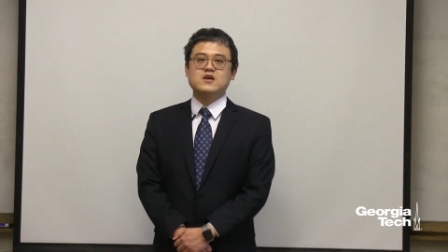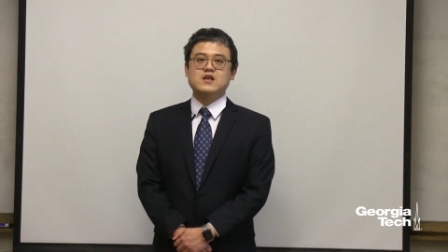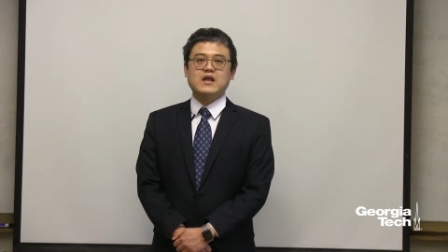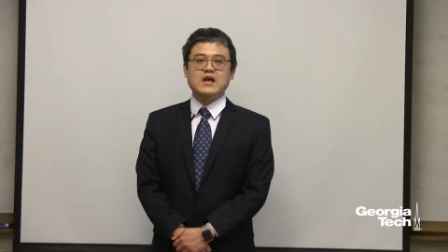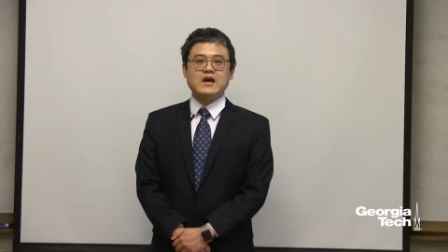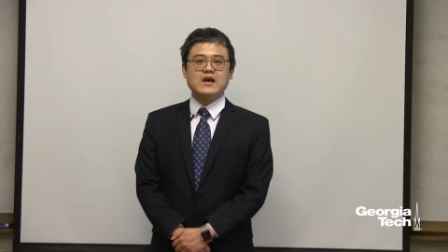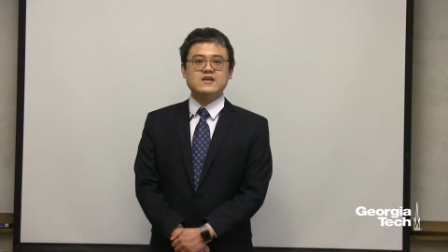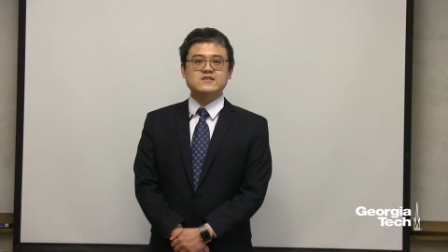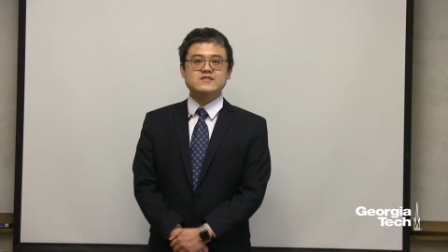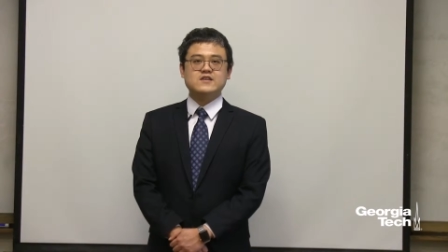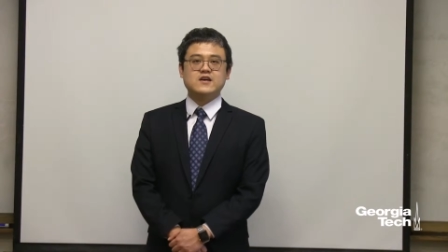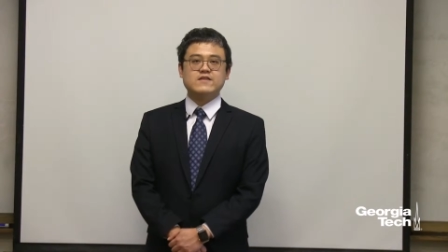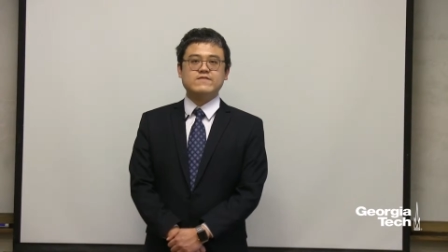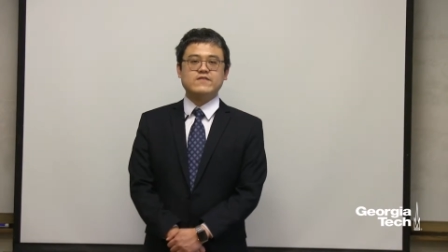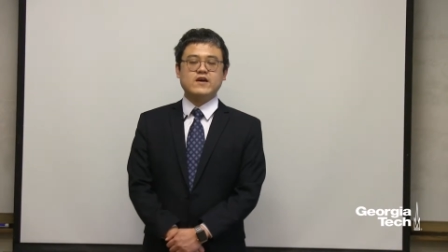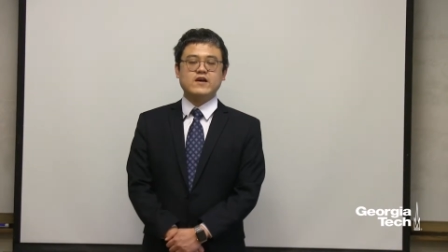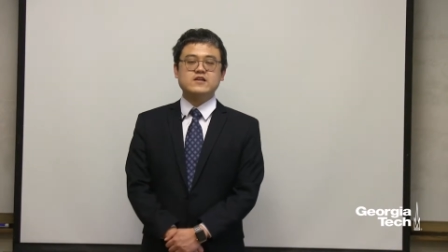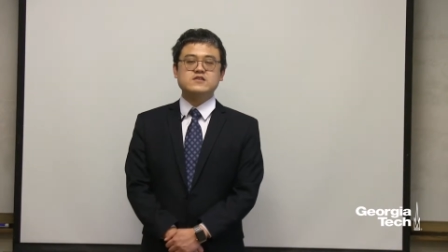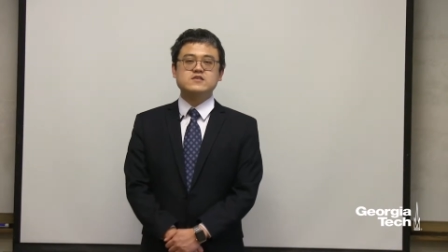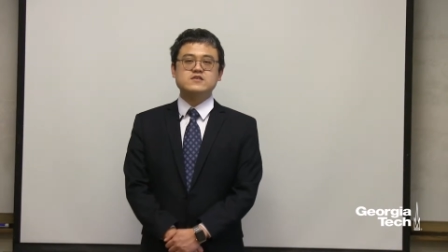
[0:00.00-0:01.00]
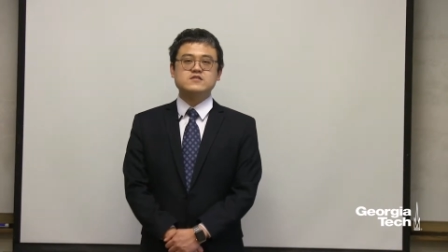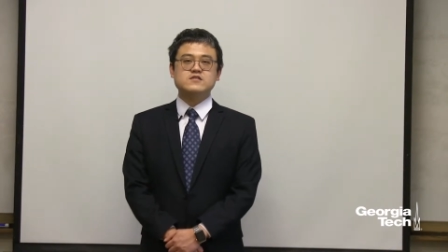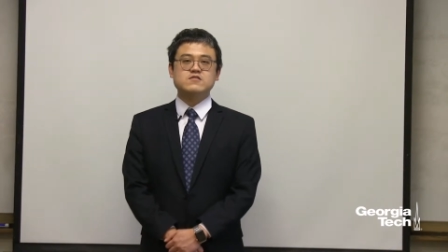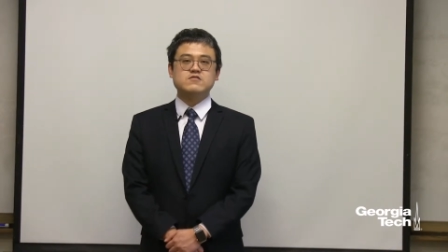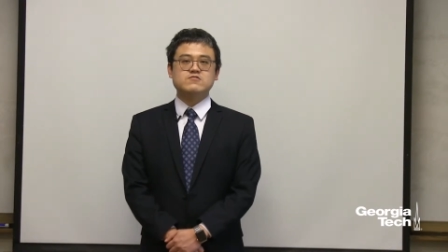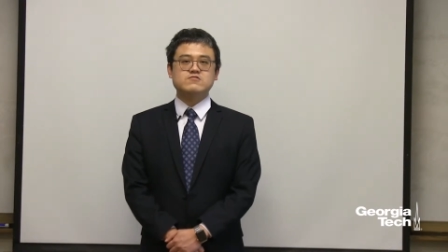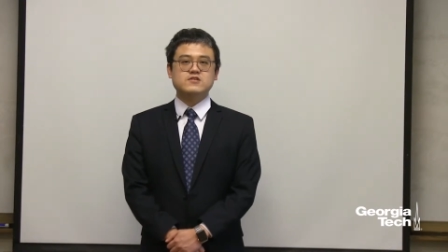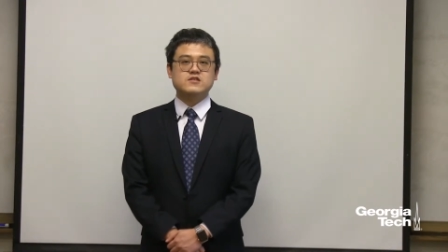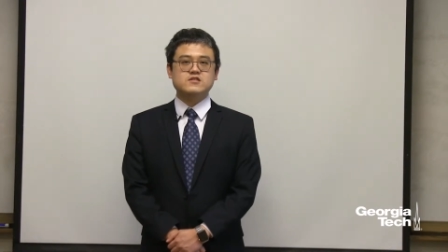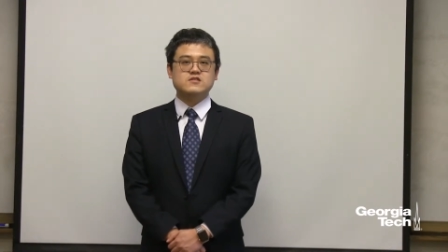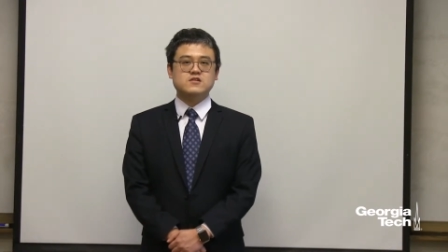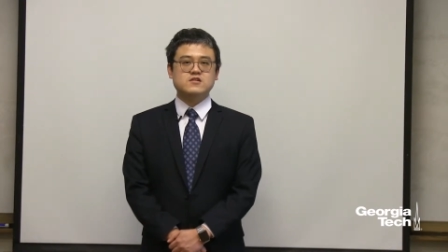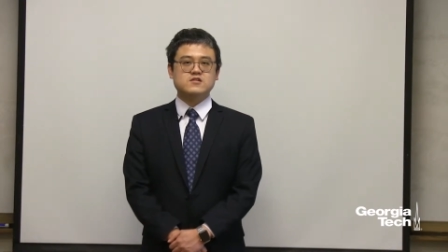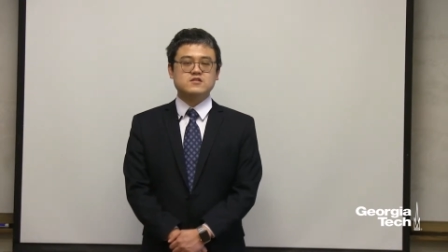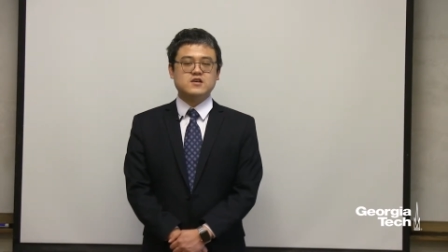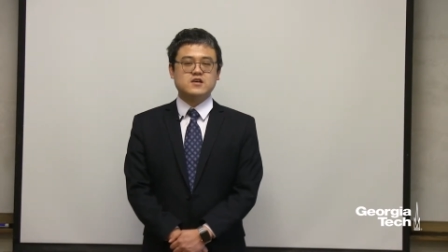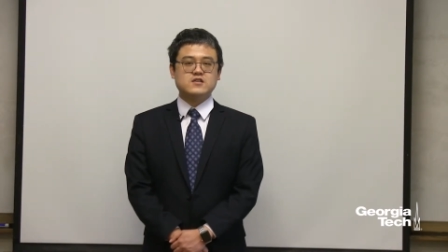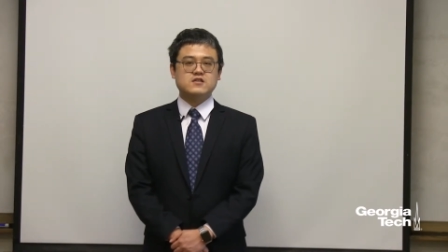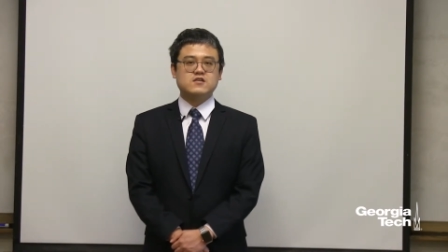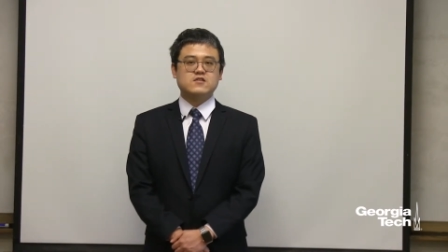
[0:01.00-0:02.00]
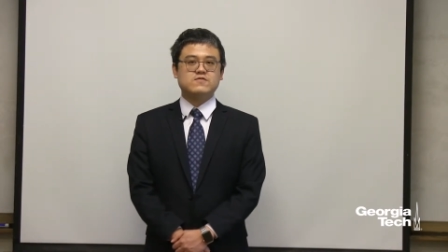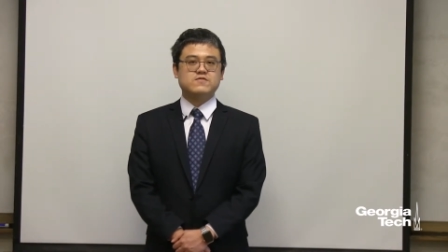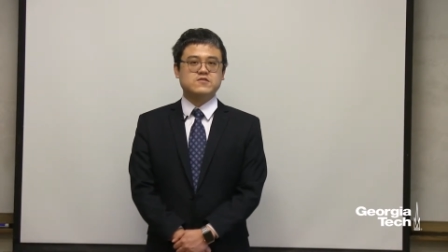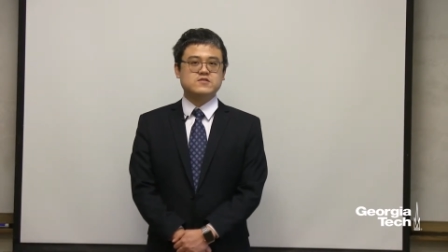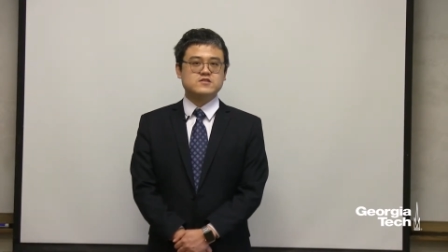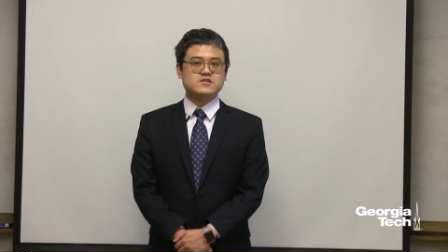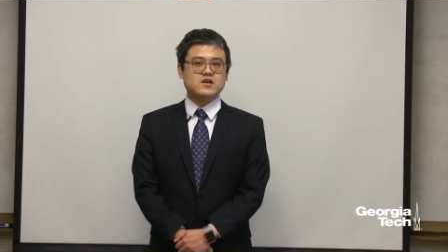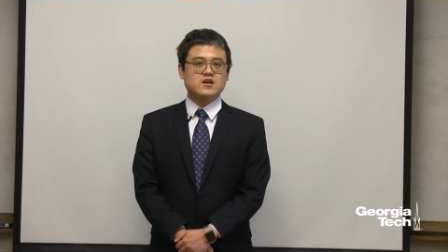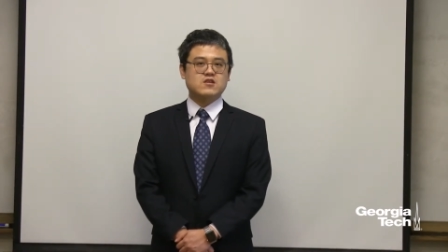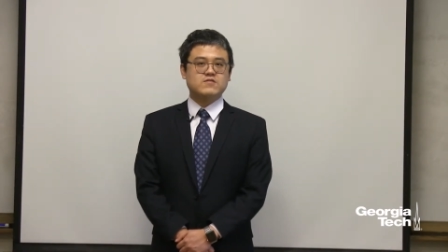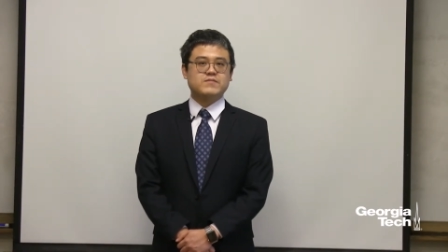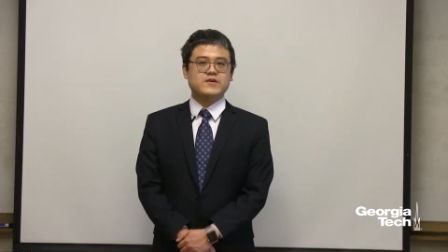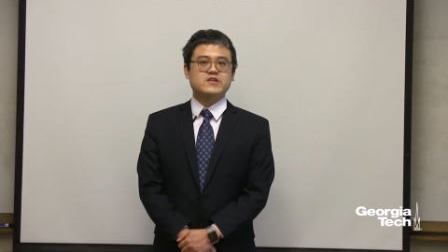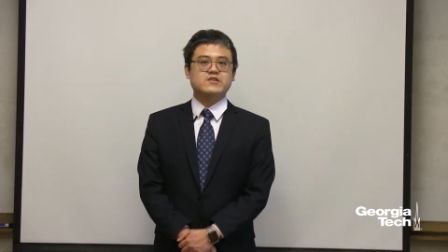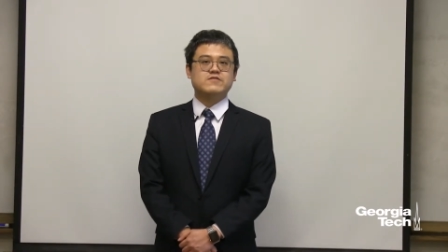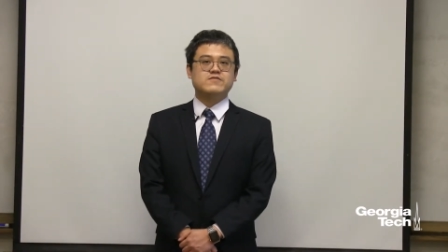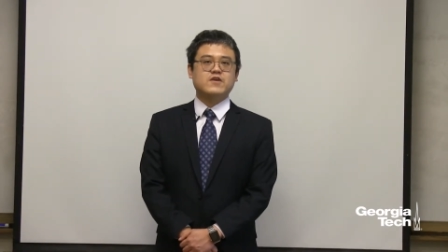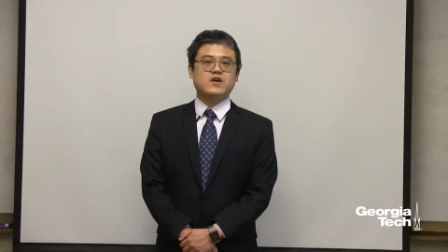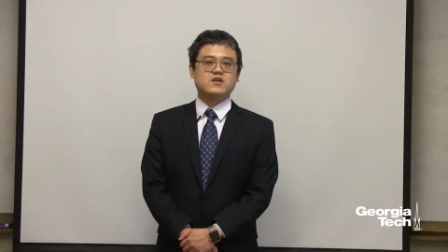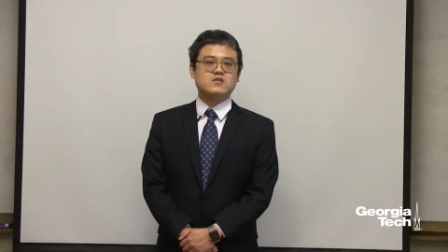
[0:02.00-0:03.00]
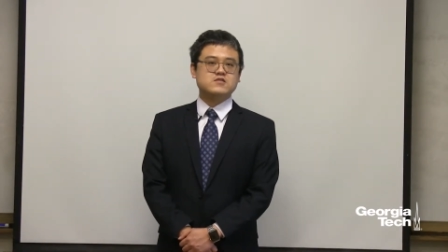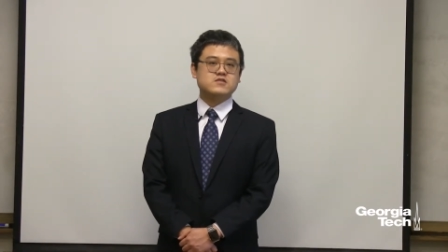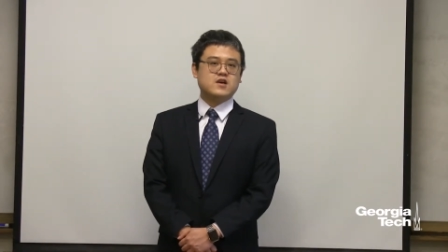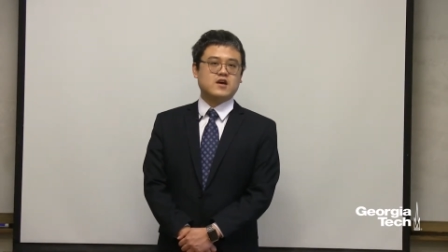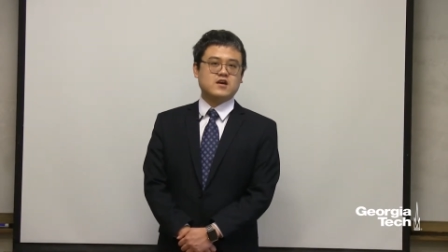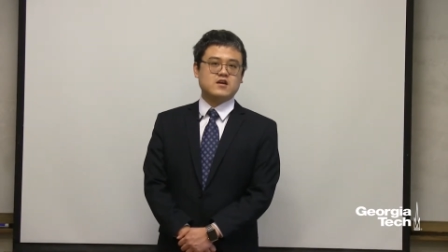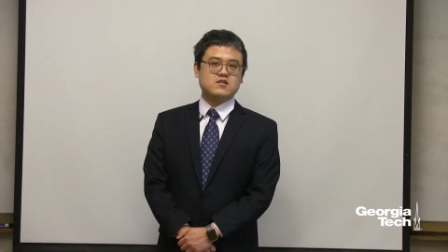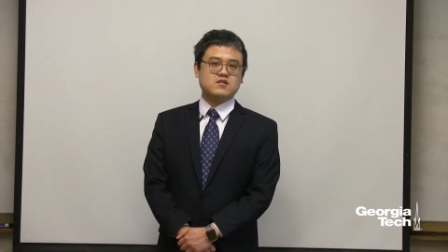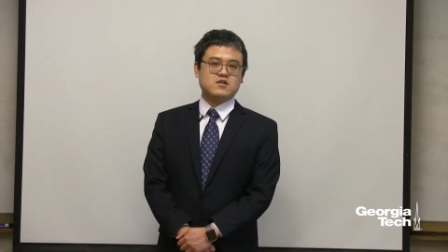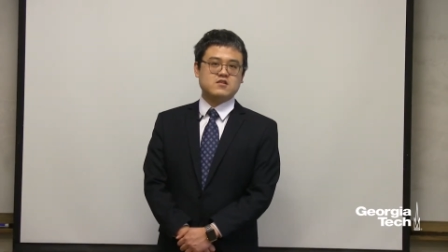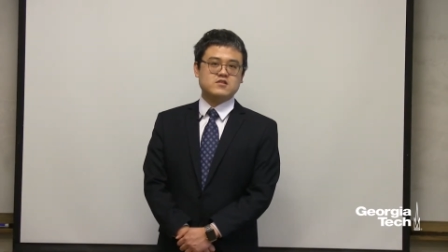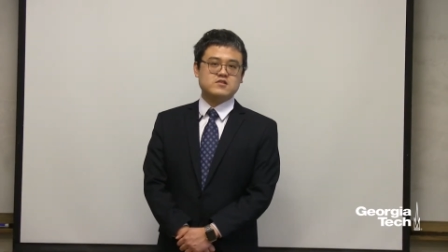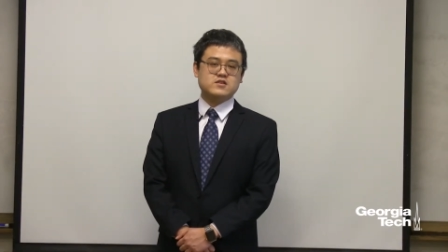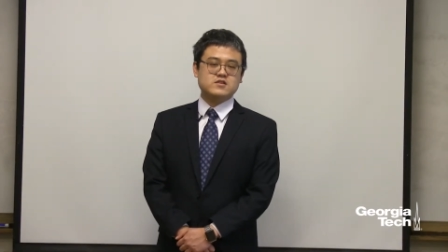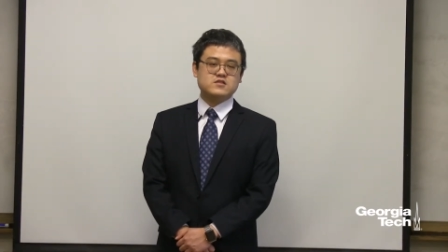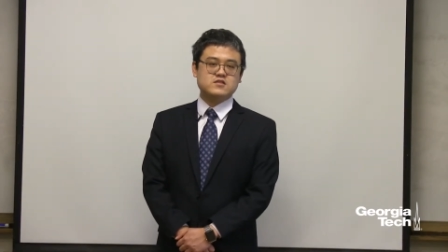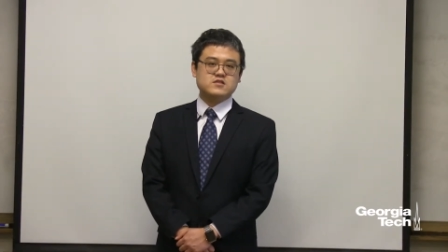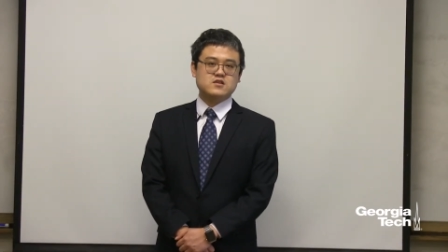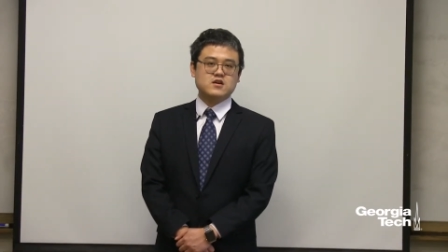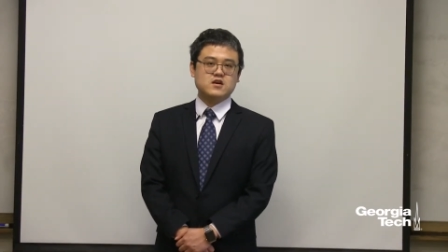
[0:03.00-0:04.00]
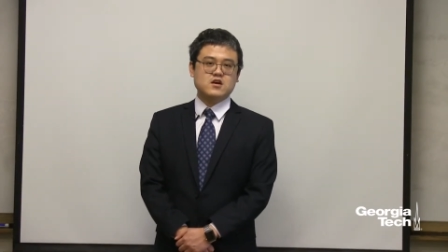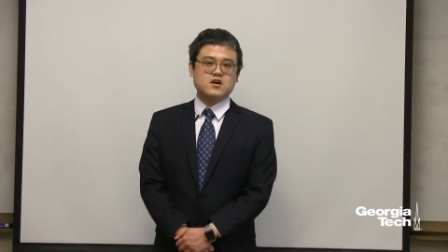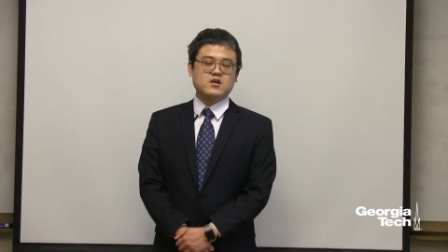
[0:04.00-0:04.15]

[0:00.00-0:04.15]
NSF Engineering Research Center for Cell Manufacturing Technologies.